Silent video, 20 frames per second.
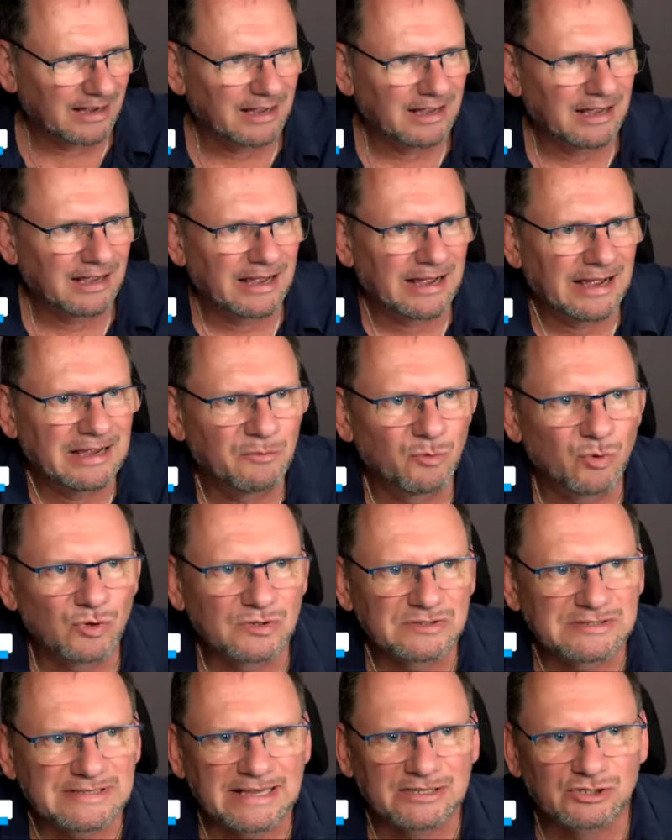I
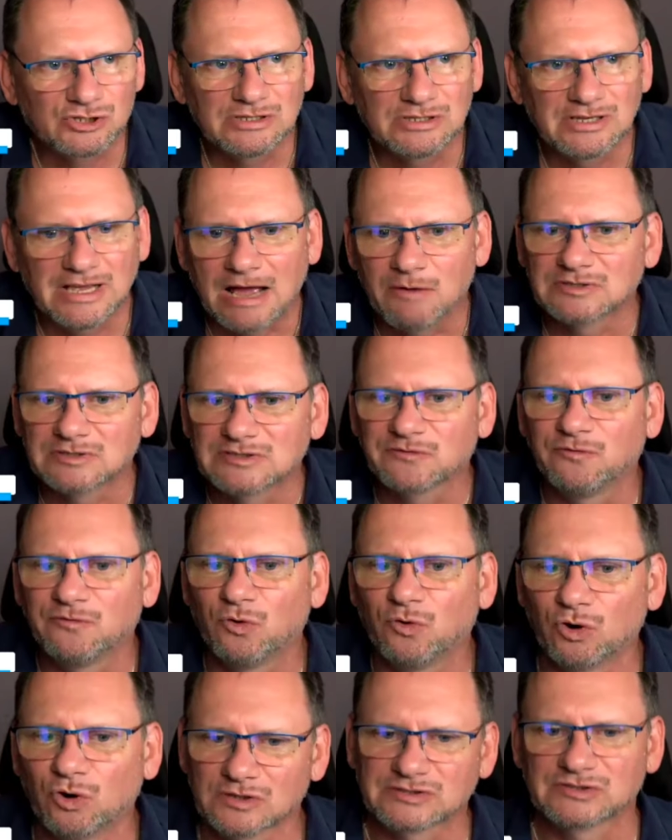was
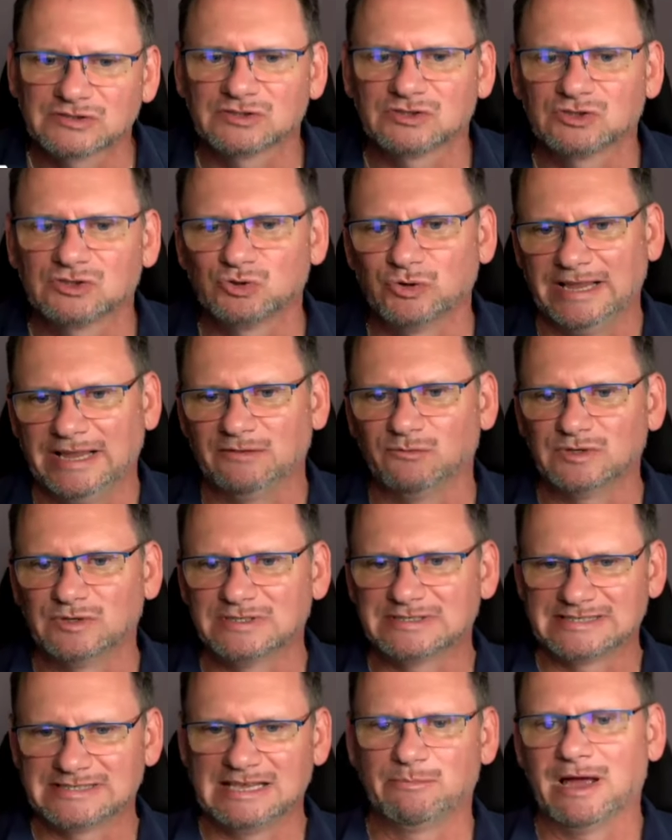forced to
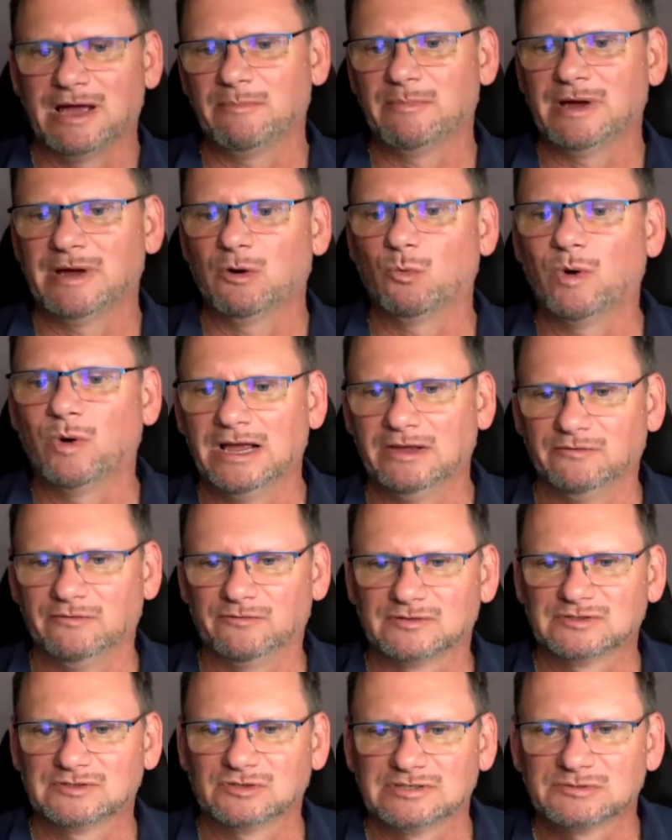NVC by my wife.
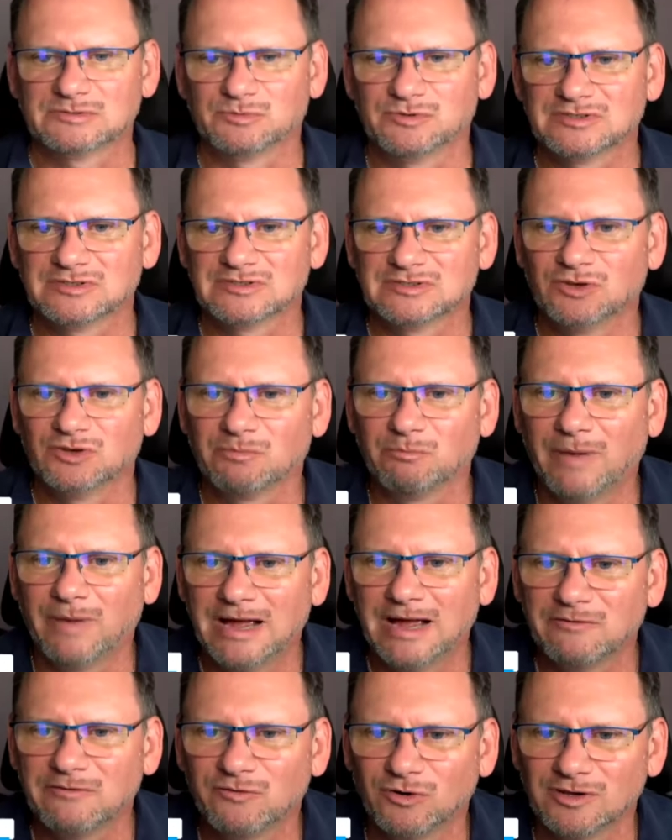So it was not
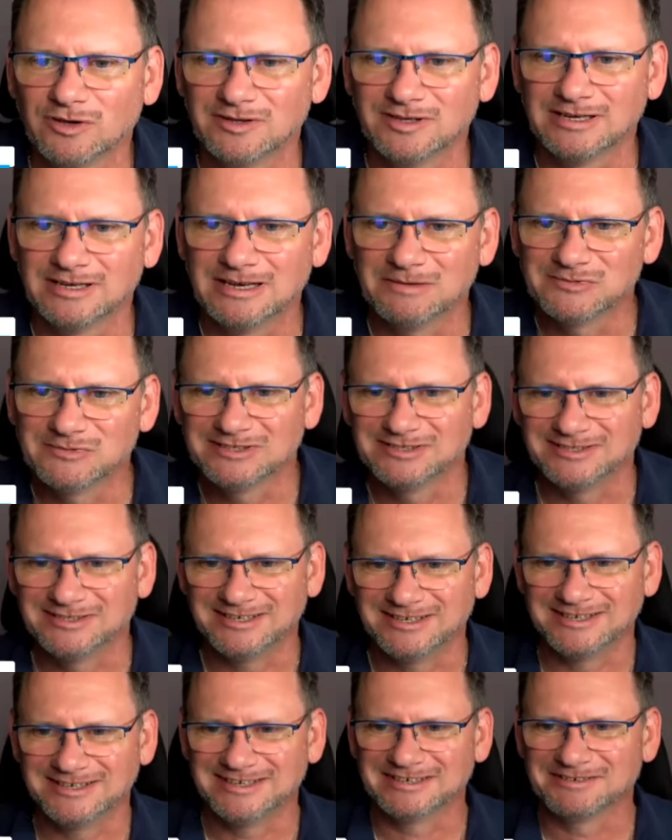my fault that I'm
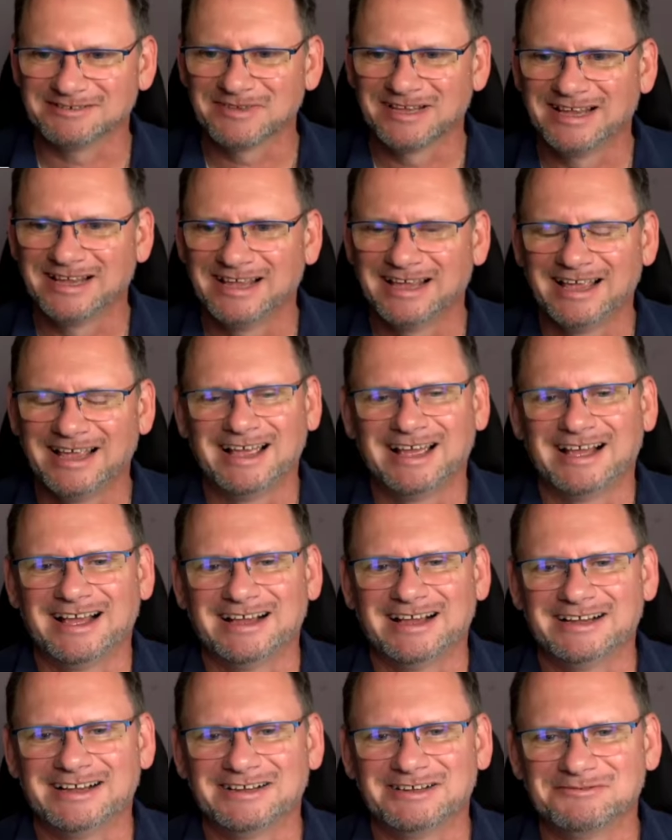sitting here.
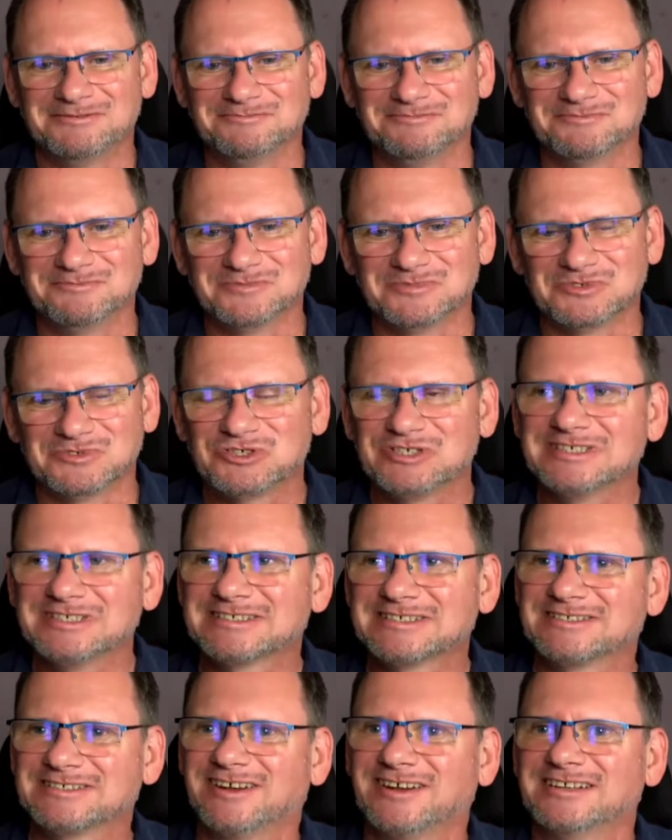She
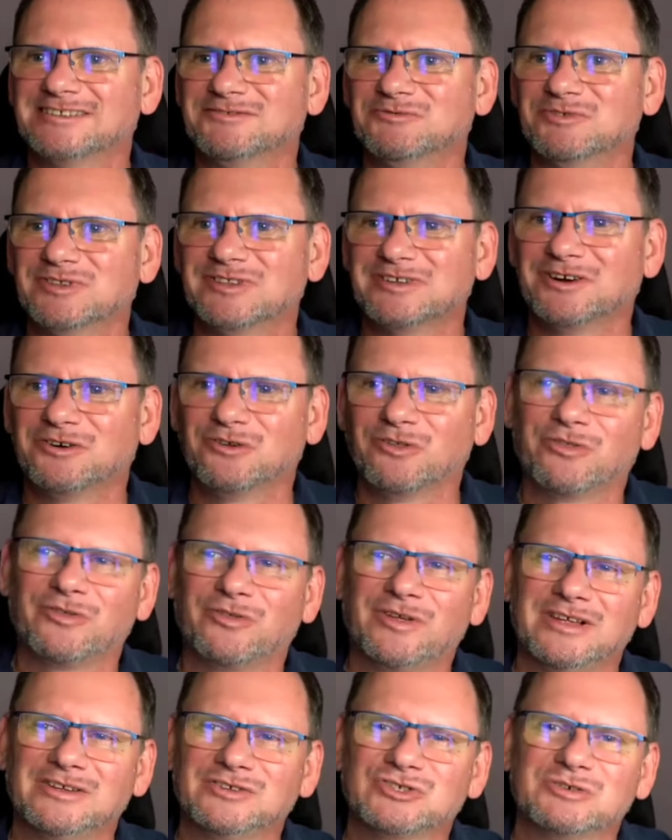started with the whole
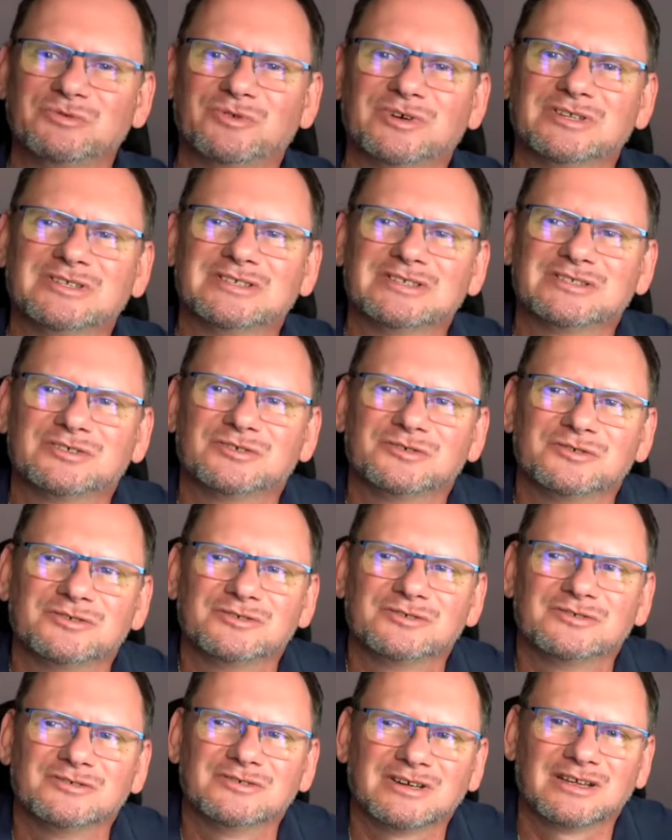thing. She wanted
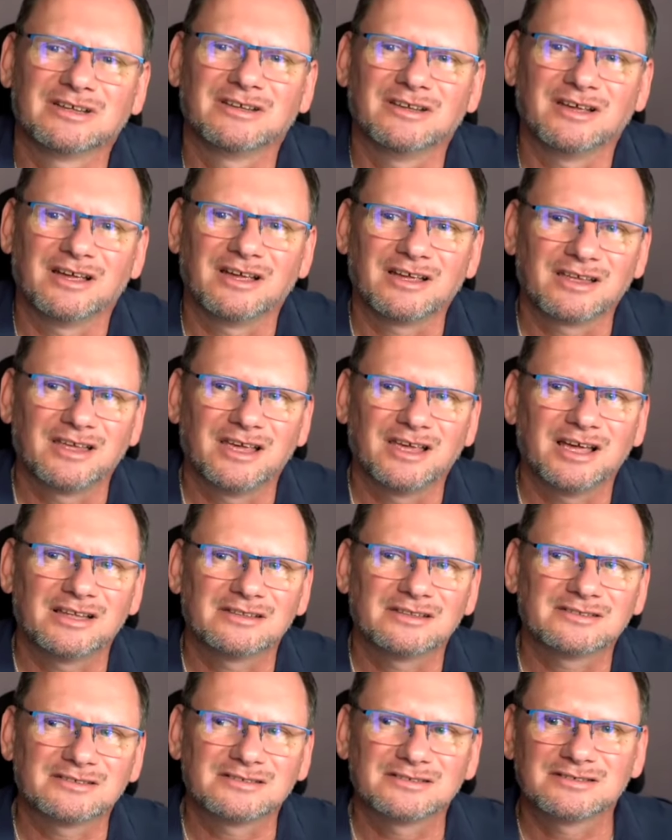to
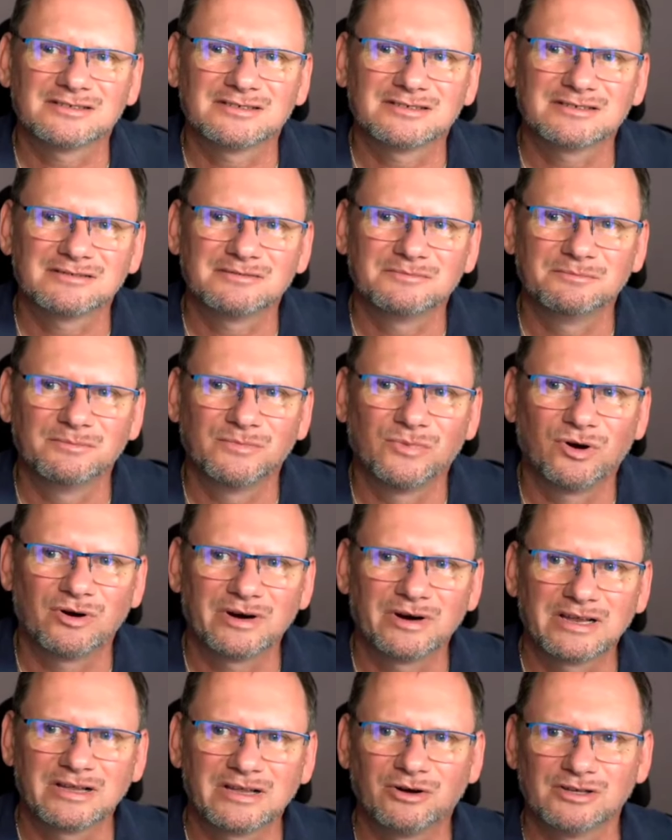get more
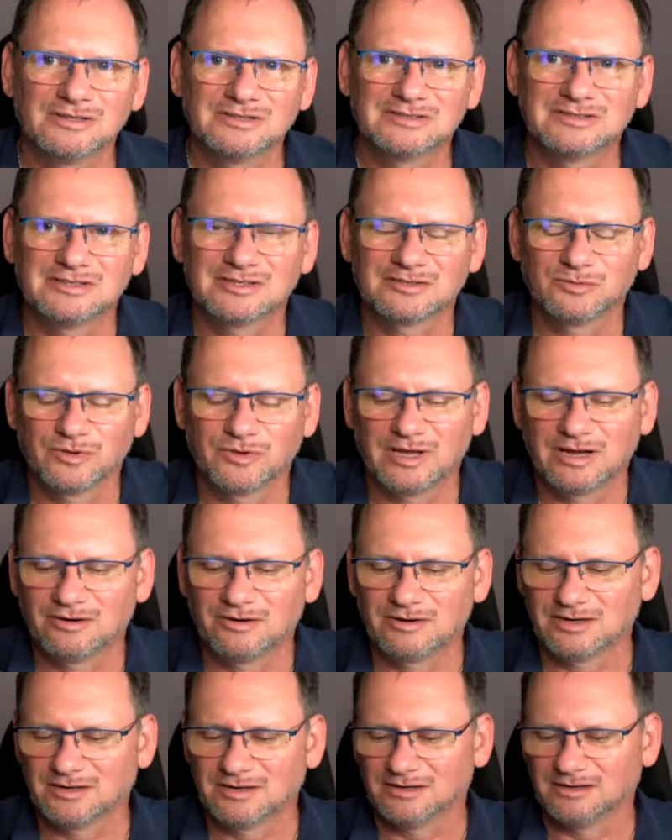in contact with
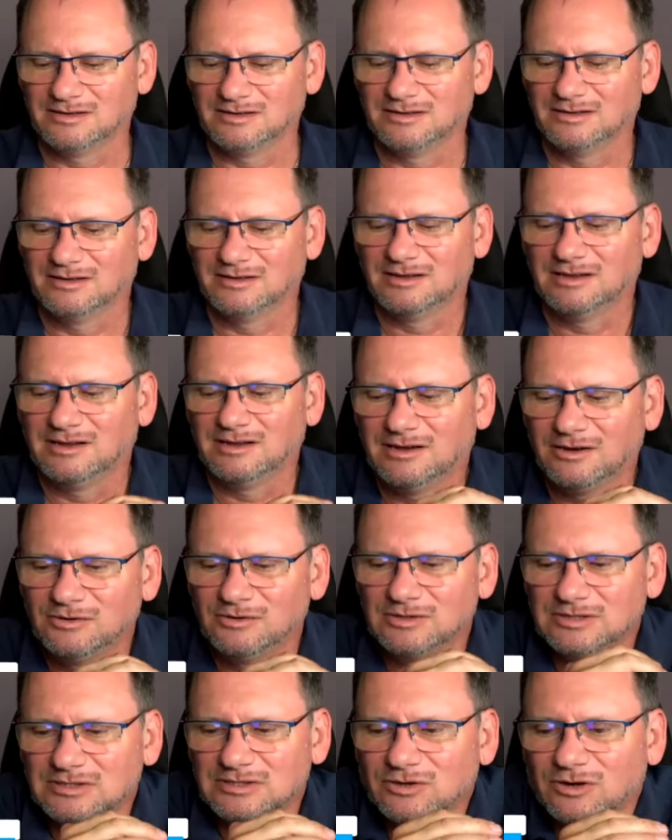our
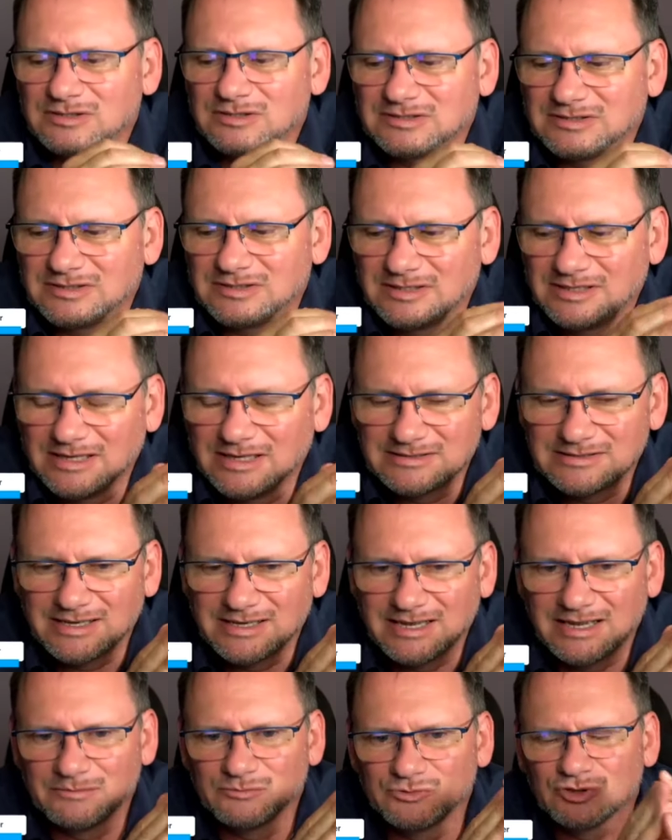older daughter at that
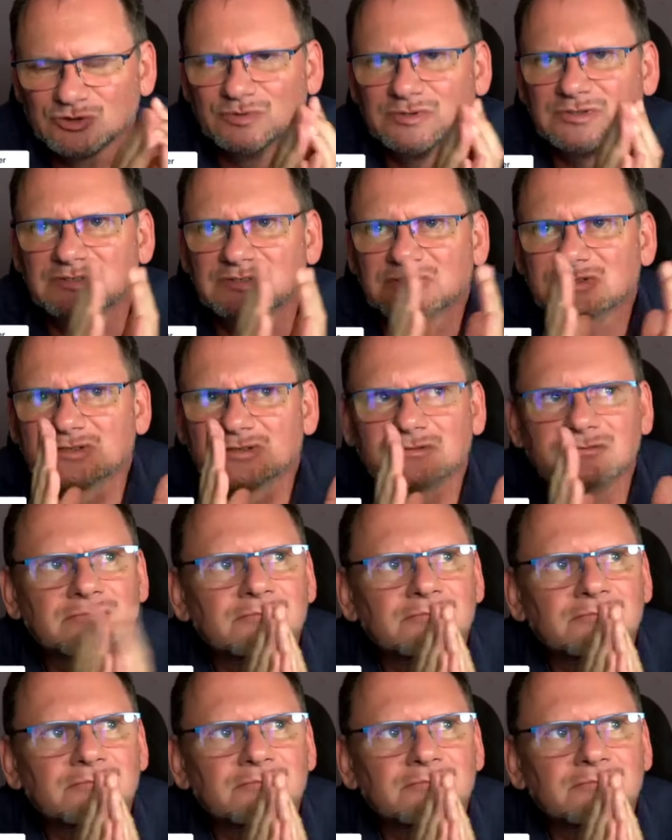time. She was